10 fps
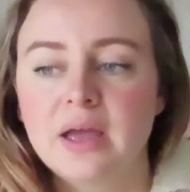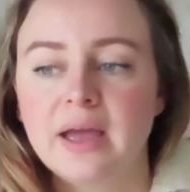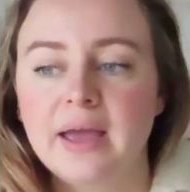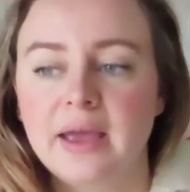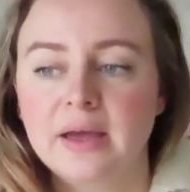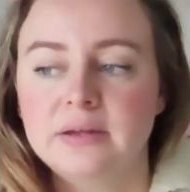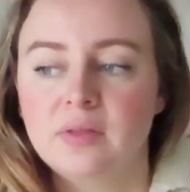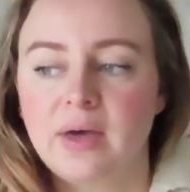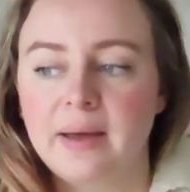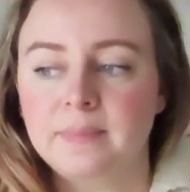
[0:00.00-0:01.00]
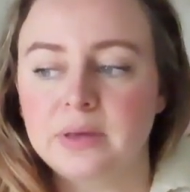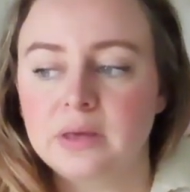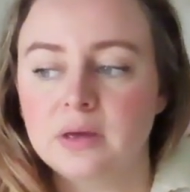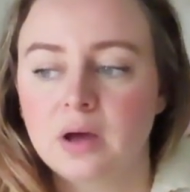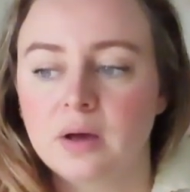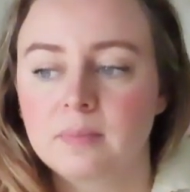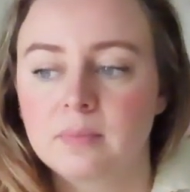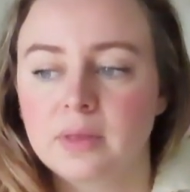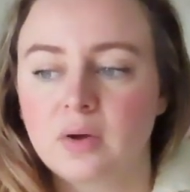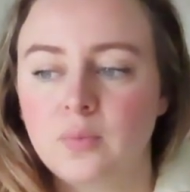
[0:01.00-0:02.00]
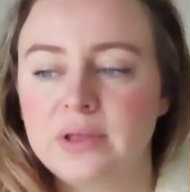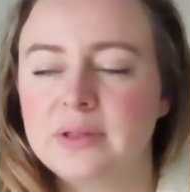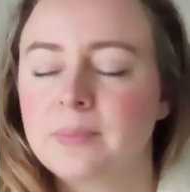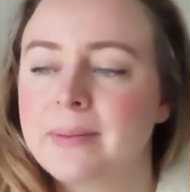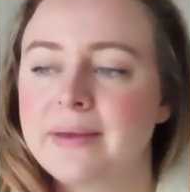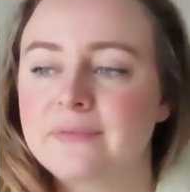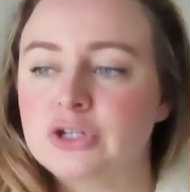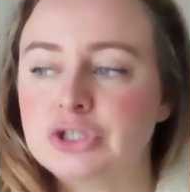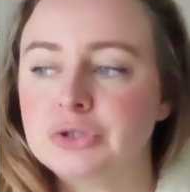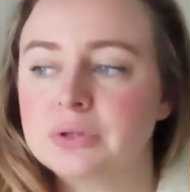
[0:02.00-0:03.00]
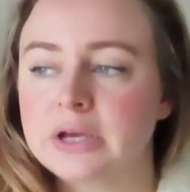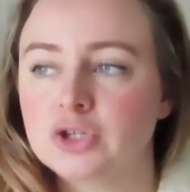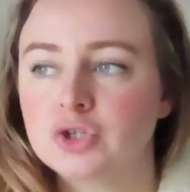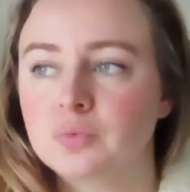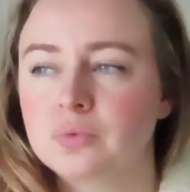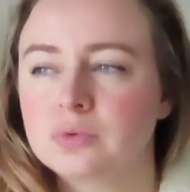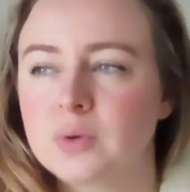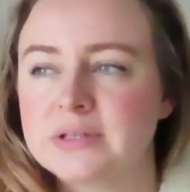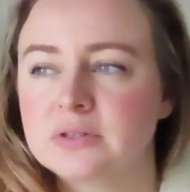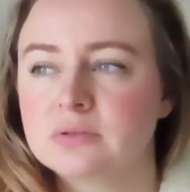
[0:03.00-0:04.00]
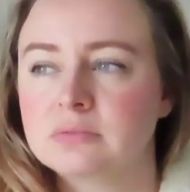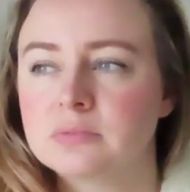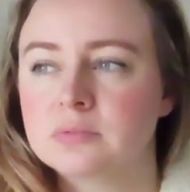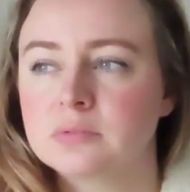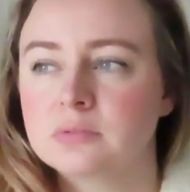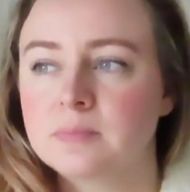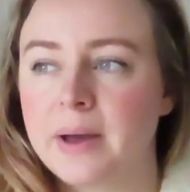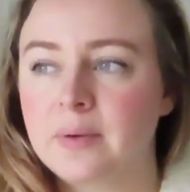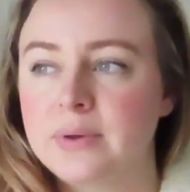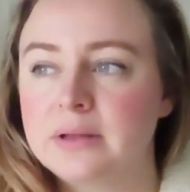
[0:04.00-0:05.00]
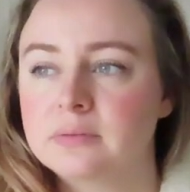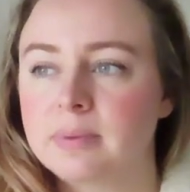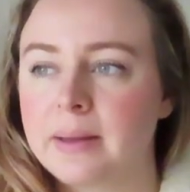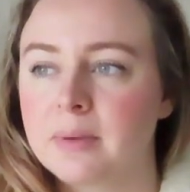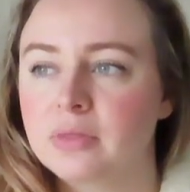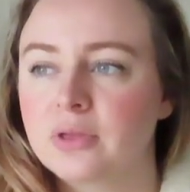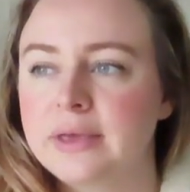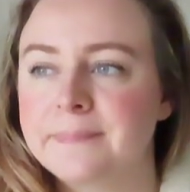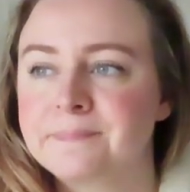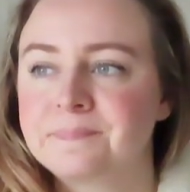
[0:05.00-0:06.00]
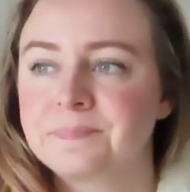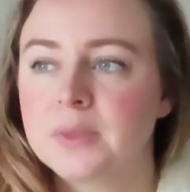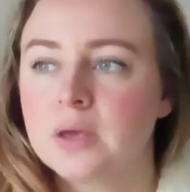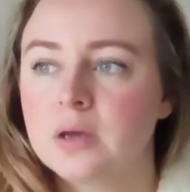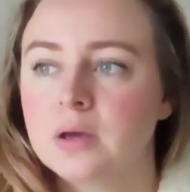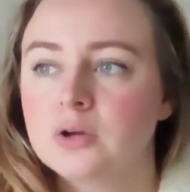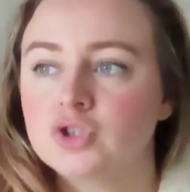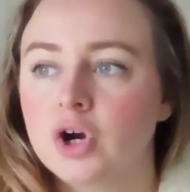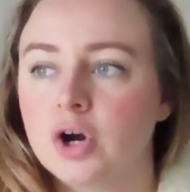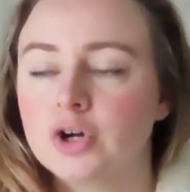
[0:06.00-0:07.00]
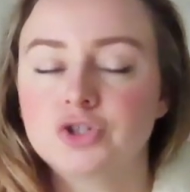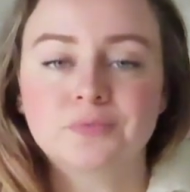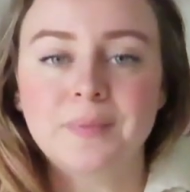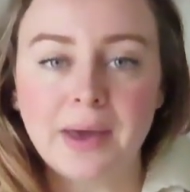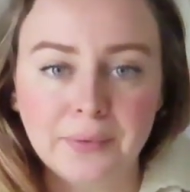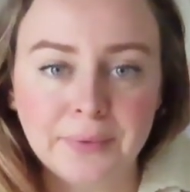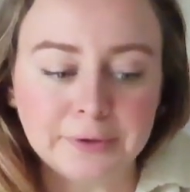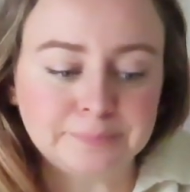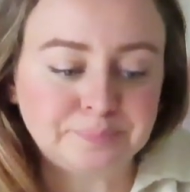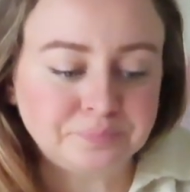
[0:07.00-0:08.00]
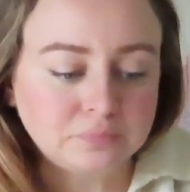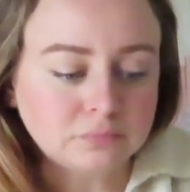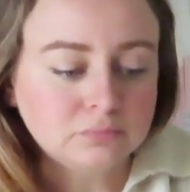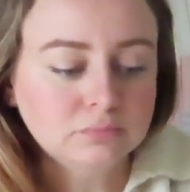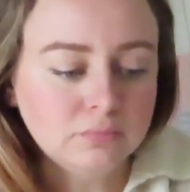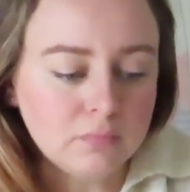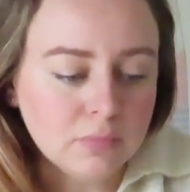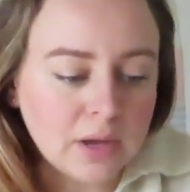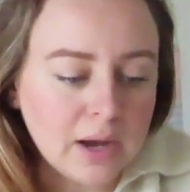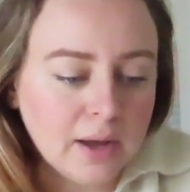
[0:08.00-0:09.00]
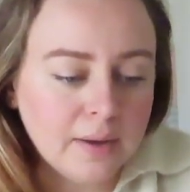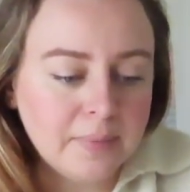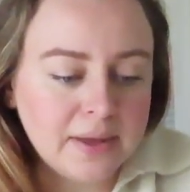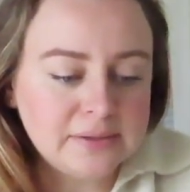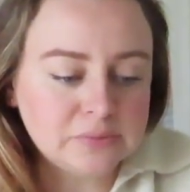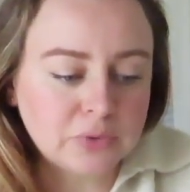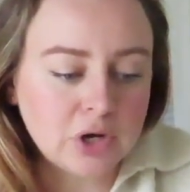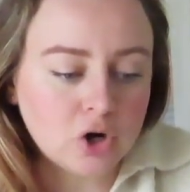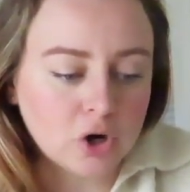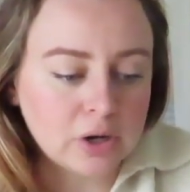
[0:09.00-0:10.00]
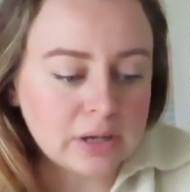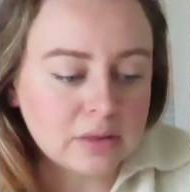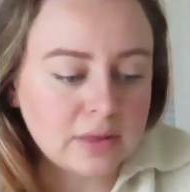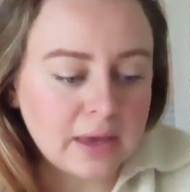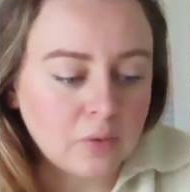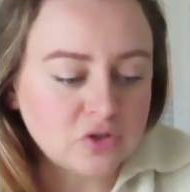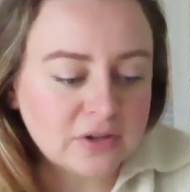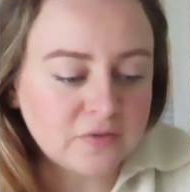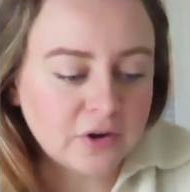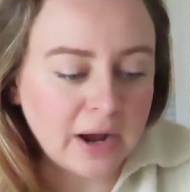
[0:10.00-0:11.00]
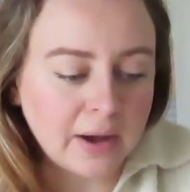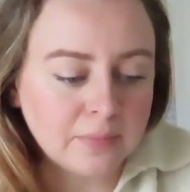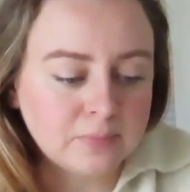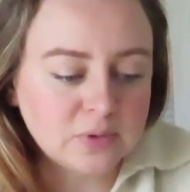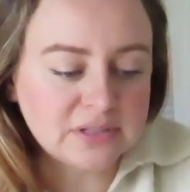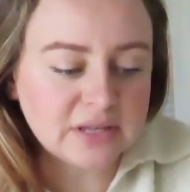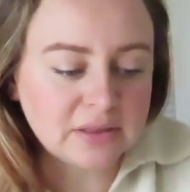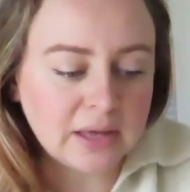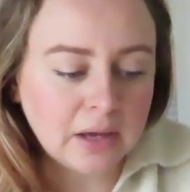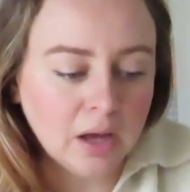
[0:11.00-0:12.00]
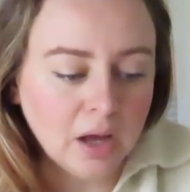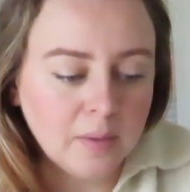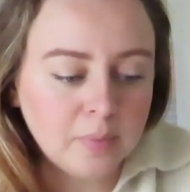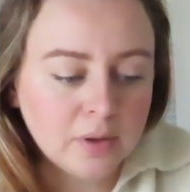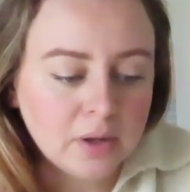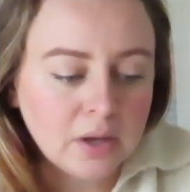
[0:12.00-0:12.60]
and that be like a weekly, maybe every twice bi-monthly charge. I don't know. But reoccurring thing, which I have to figure out how I would set that up